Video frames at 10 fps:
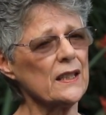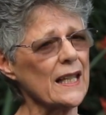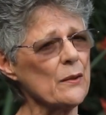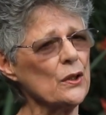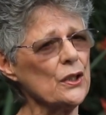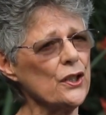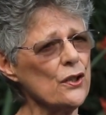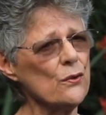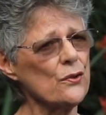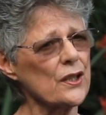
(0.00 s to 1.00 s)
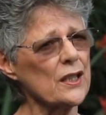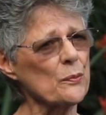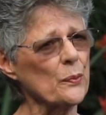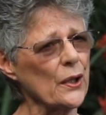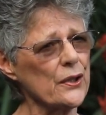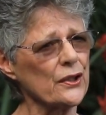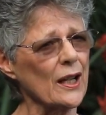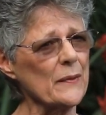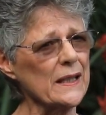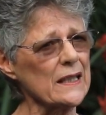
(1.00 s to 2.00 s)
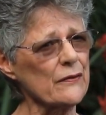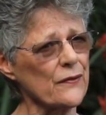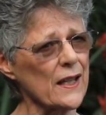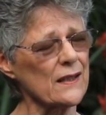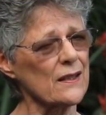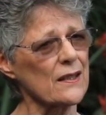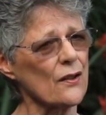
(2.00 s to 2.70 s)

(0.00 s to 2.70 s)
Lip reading: They will use this program in defense